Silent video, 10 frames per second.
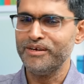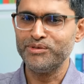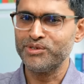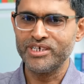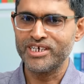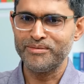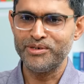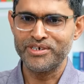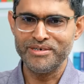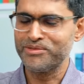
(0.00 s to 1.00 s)
if you think
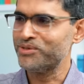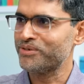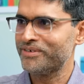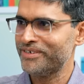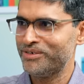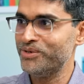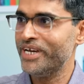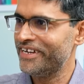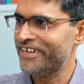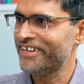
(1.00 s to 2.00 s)
about Tim Cook today,
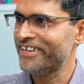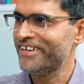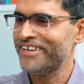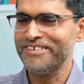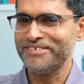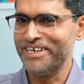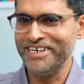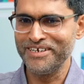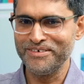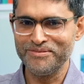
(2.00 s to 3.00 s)
right. yeah, he's
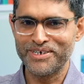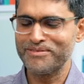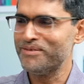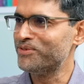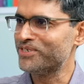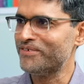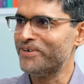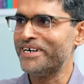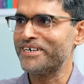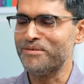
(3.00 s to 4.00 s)
running one of the most
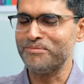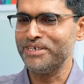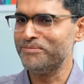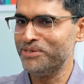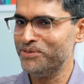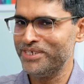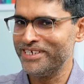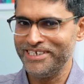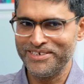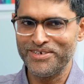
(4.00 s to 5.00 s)
admired companies. Right. But do you
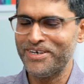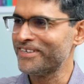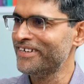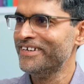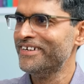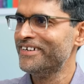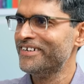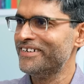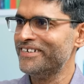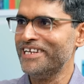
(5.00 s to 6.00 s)
think he's not right
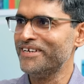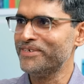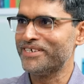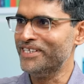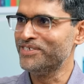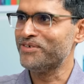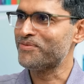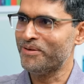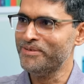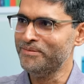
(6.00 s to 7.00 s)
dealing with tons of
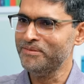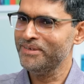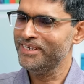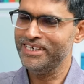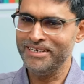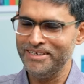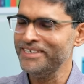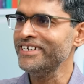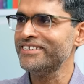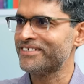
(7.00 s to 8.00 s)
problems? Yeah,
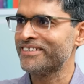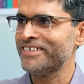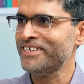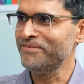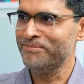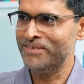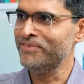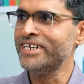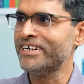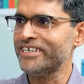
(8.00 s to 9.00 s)
he is. He
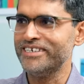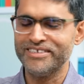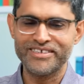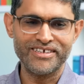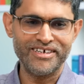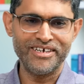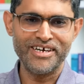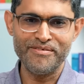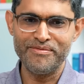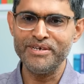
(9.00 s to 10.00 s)
definitely right. Uh,
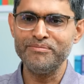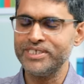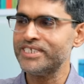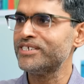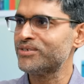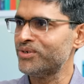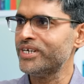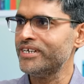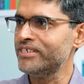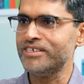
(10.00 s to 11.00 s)
every business uh-huh.
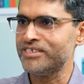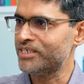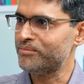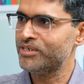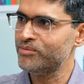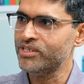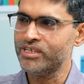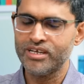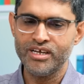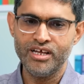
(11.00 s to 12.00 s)
today mm -hmm. is disruptable.
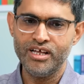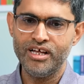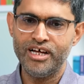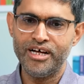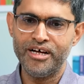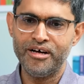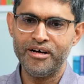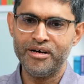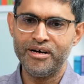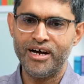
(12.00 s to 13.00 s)
Yeah.
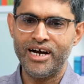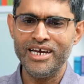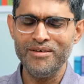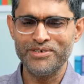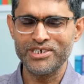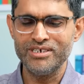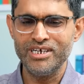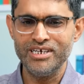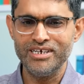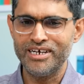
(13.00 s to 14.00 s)
Uh, I
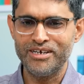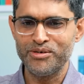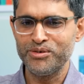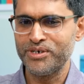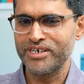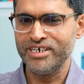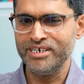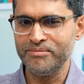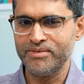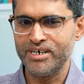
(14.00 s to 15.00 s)
personally, I don't know. Over
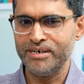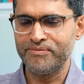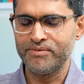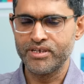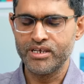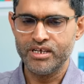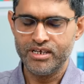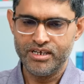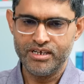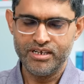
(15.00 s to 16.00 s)
time, I
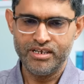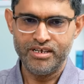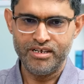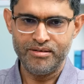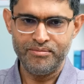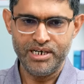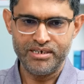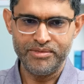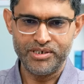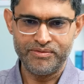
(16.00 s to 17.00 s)
uh, built
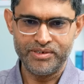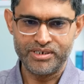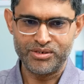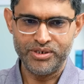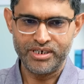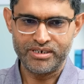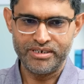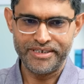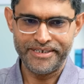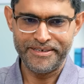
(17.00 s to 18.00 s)
a bit of a stoic
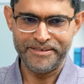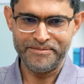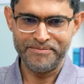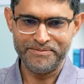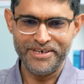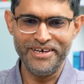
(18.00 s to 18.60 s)
um,